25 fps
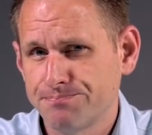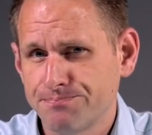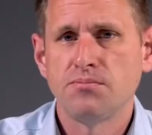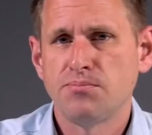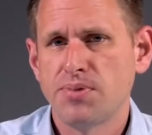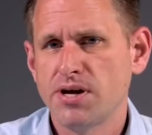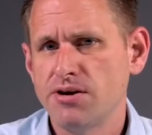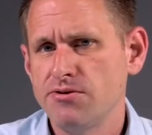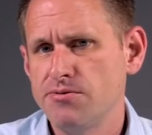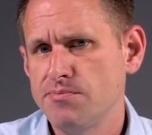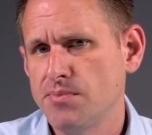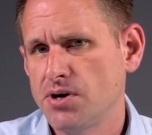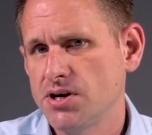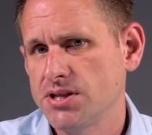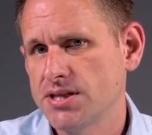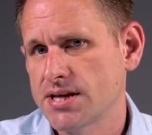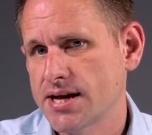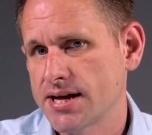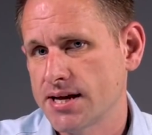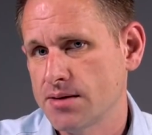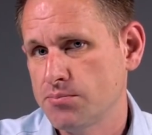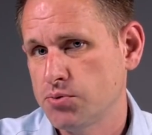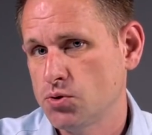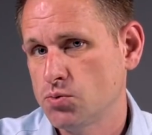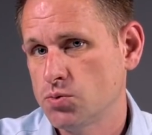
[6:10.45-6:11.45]
Bear in mind
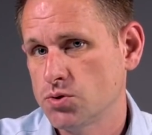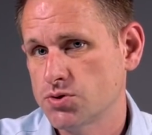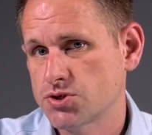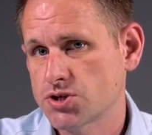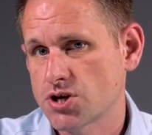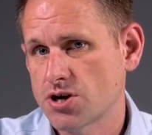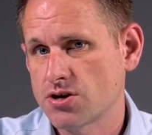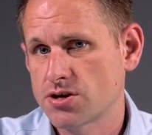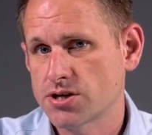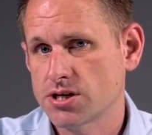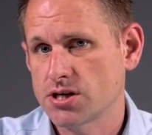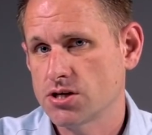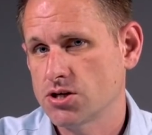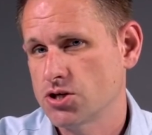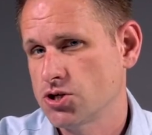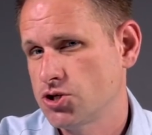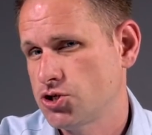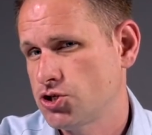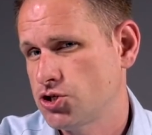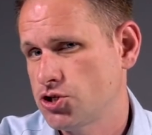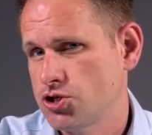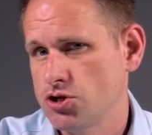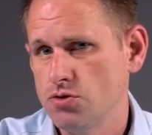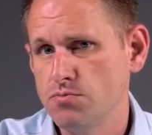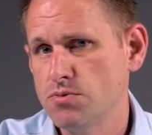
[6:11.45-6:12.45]
that Apple will target
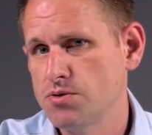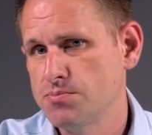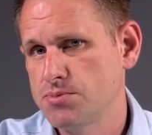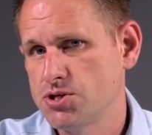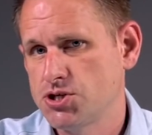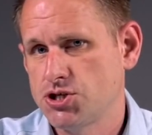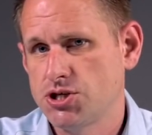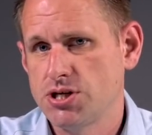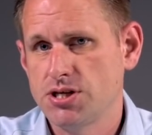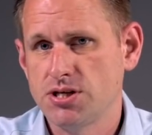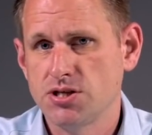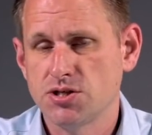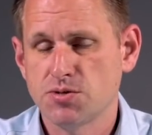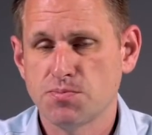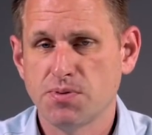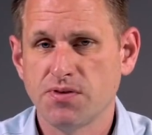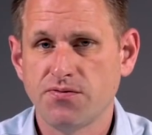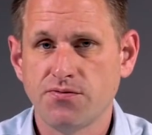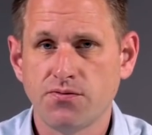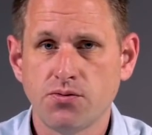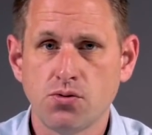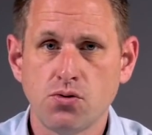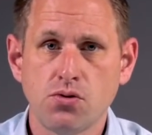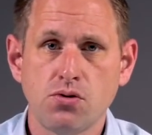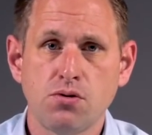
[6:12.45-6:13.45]
consumer machines
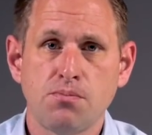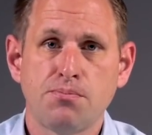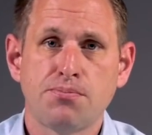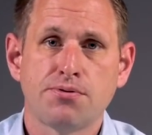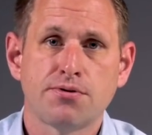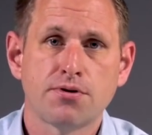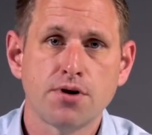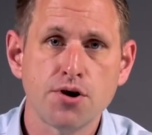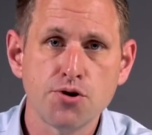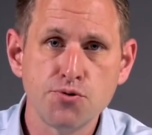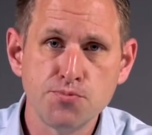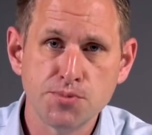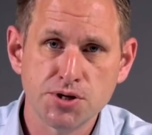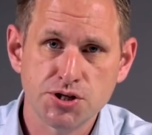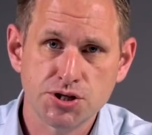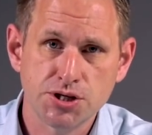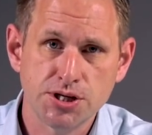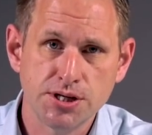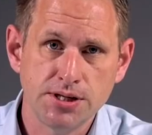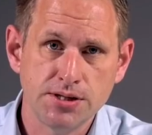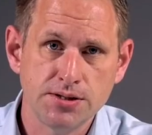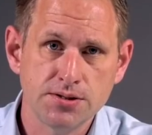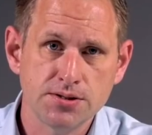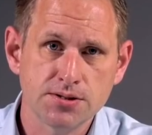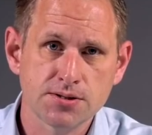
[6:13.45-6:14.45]
before pro
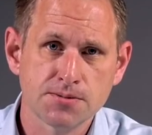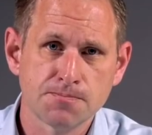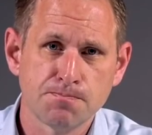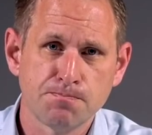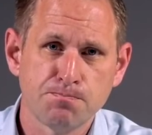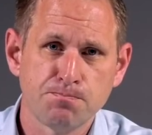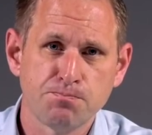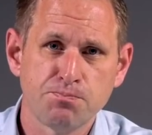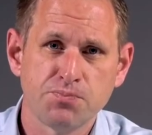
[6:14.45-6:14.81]
machines.